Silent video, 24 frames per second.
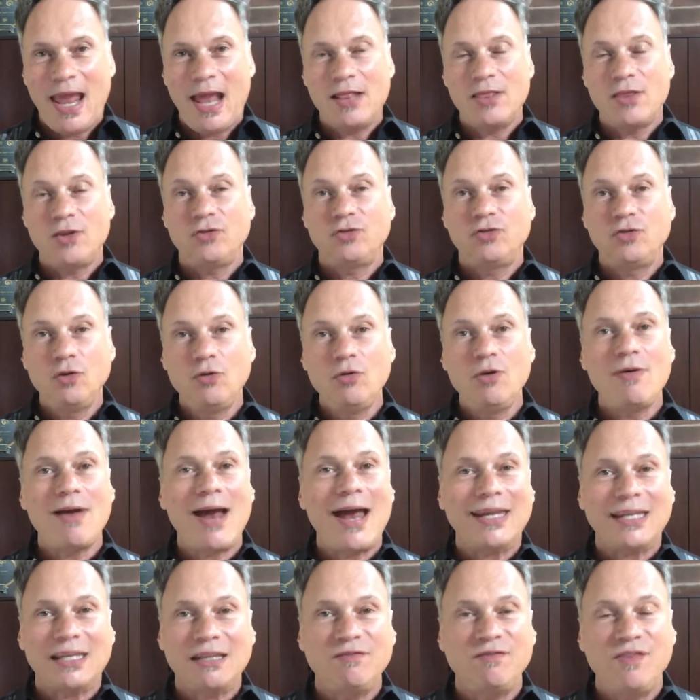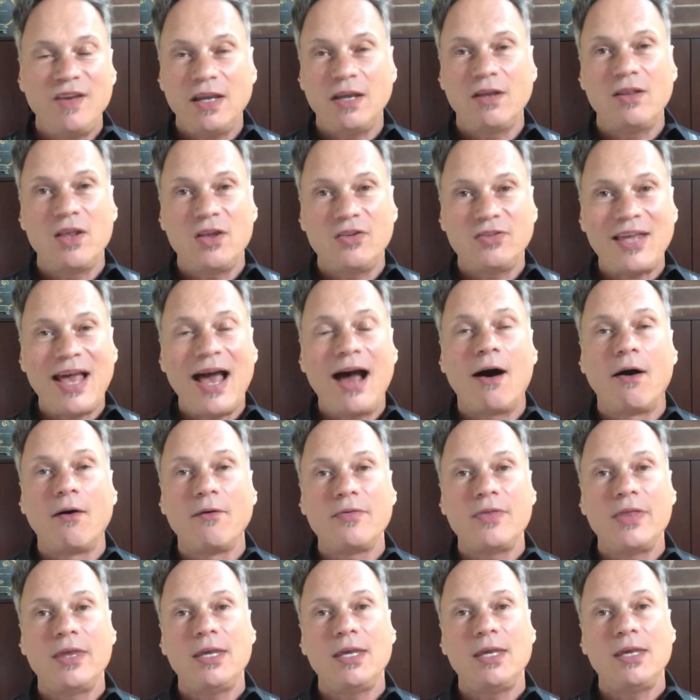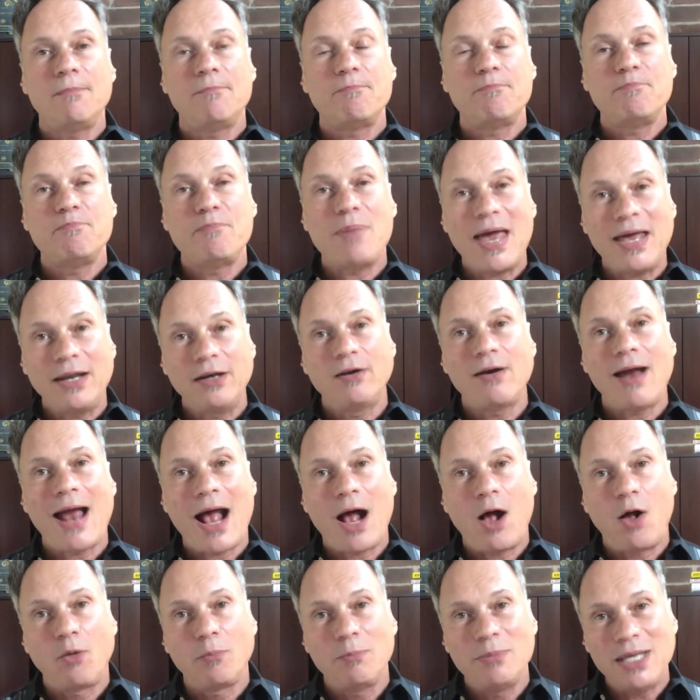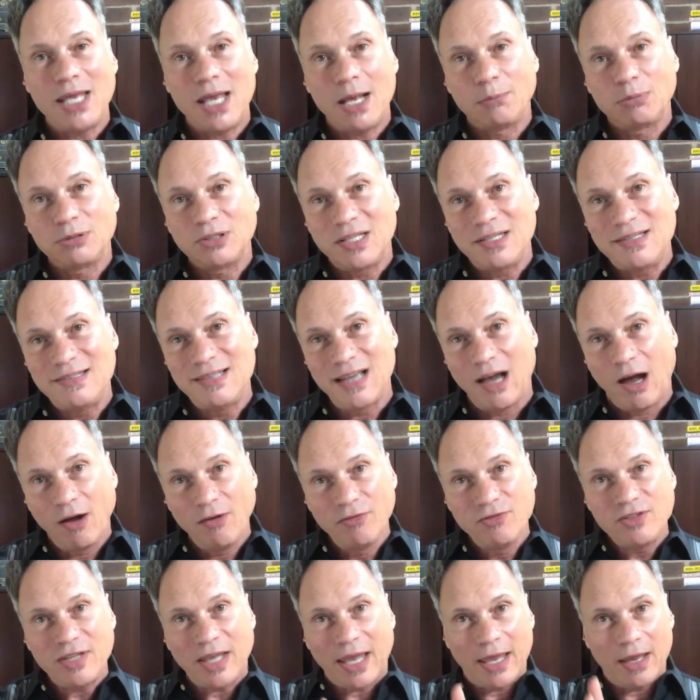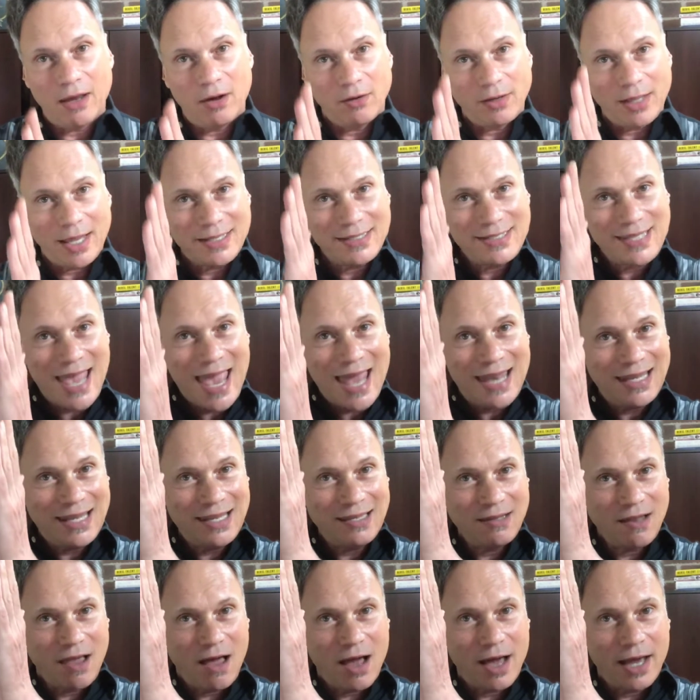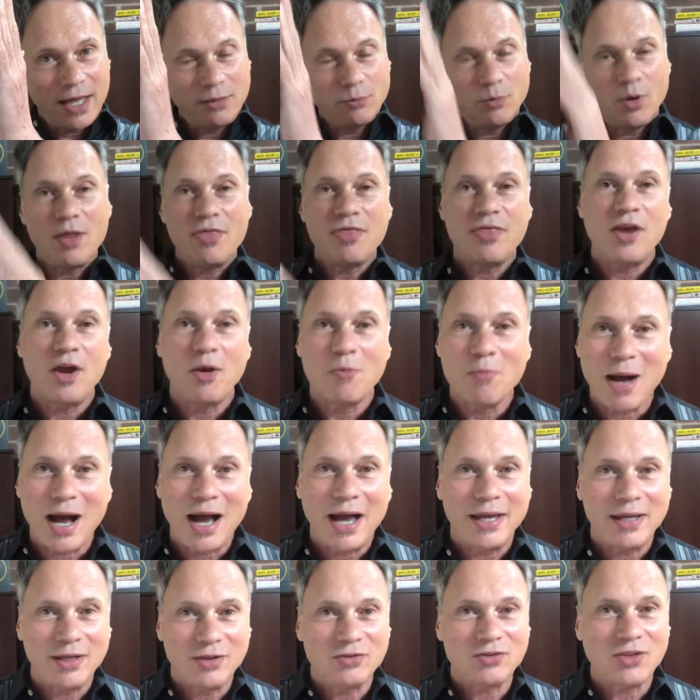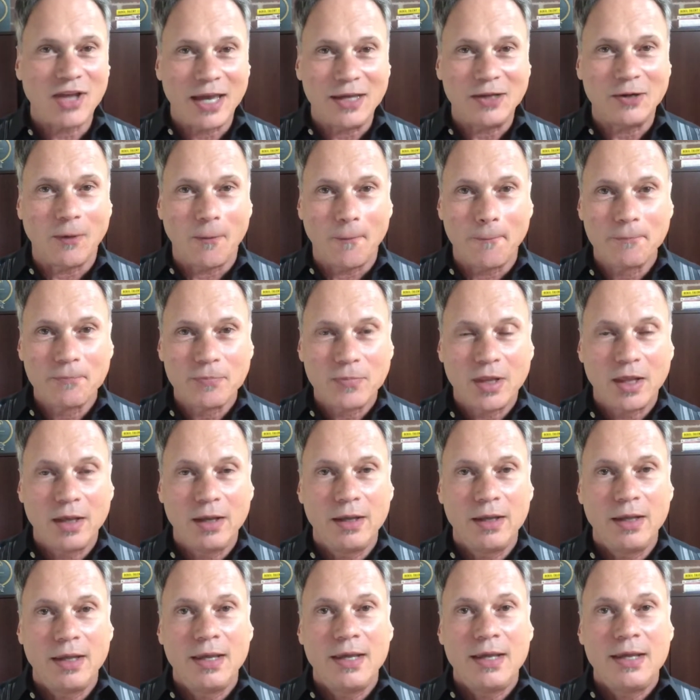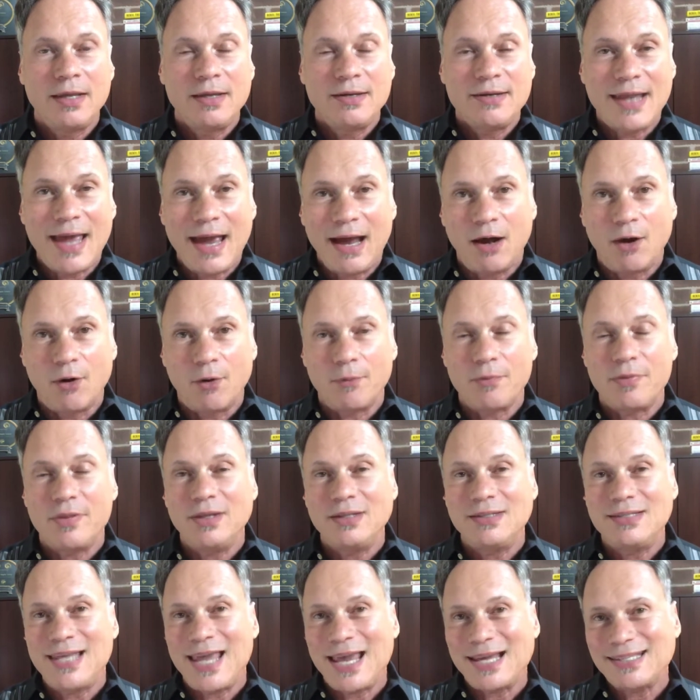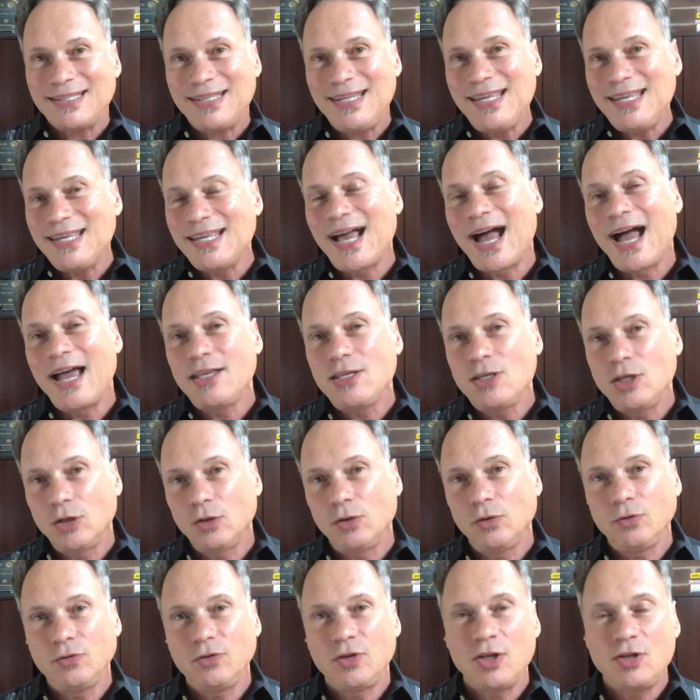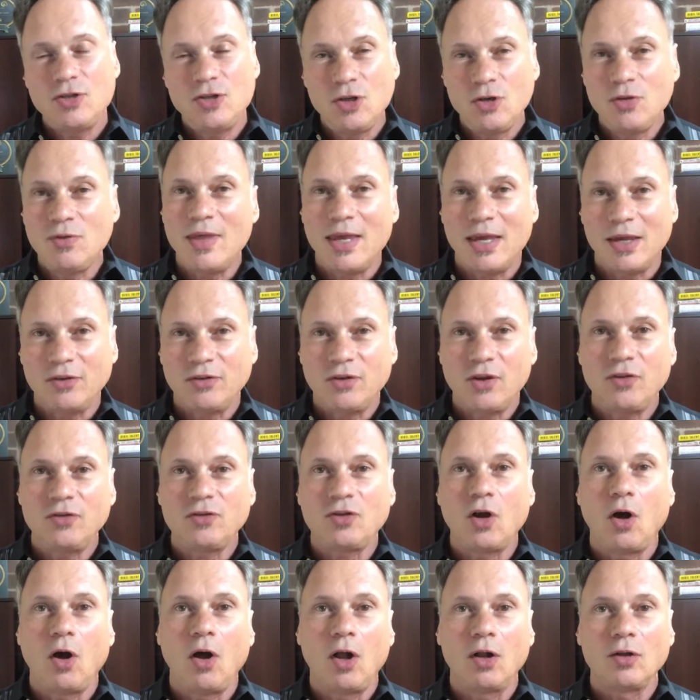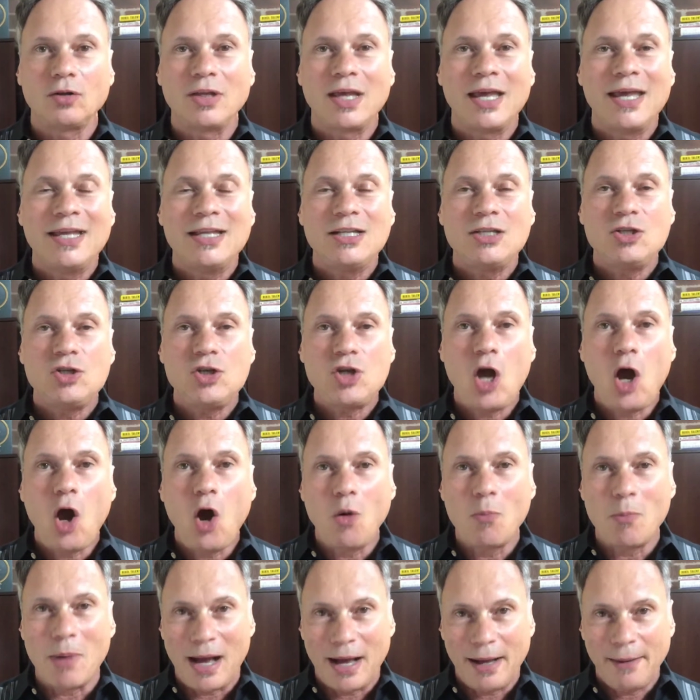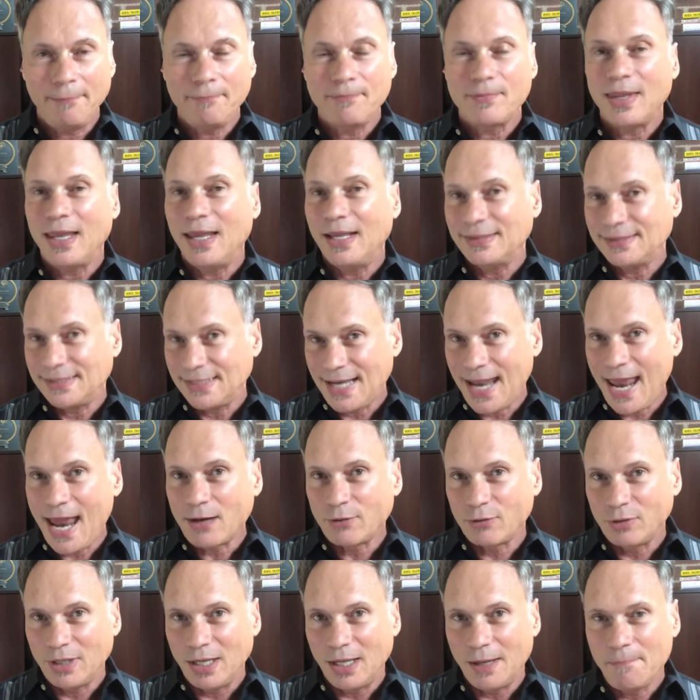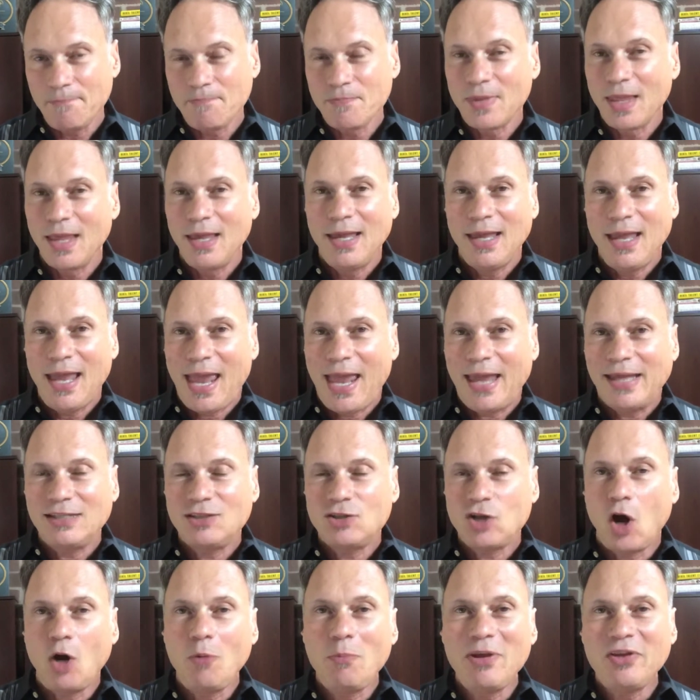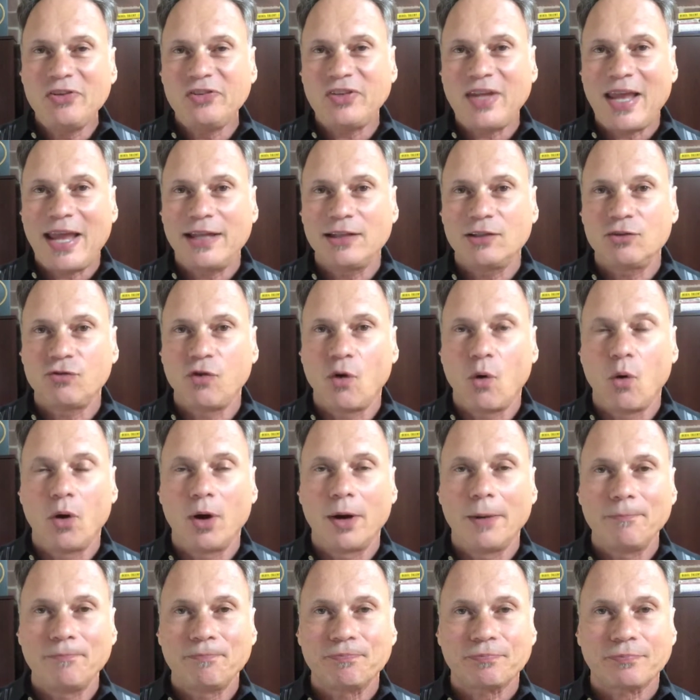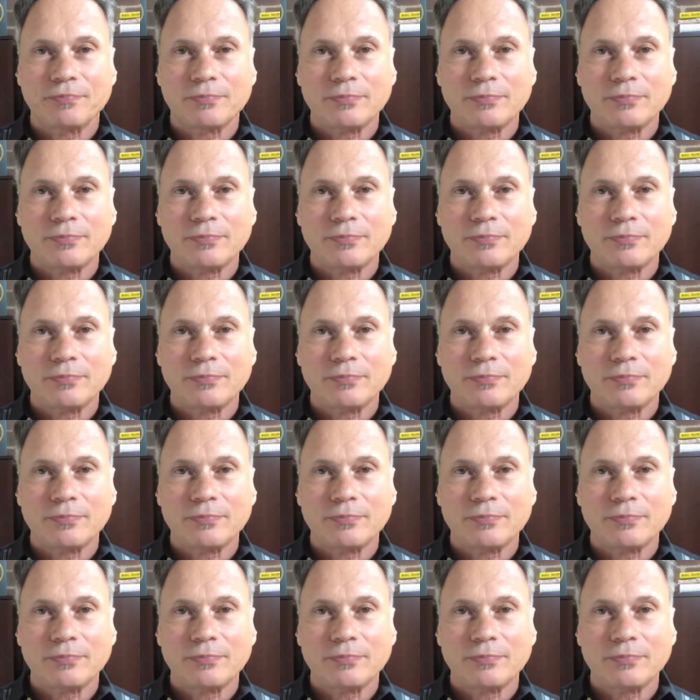And the sooner I can figure this out, the better I'll be able to dovetail and get in line with their buying cycle. Now, the technique I use to do this is called TOMA. It's an acronym. And TOMA stands for,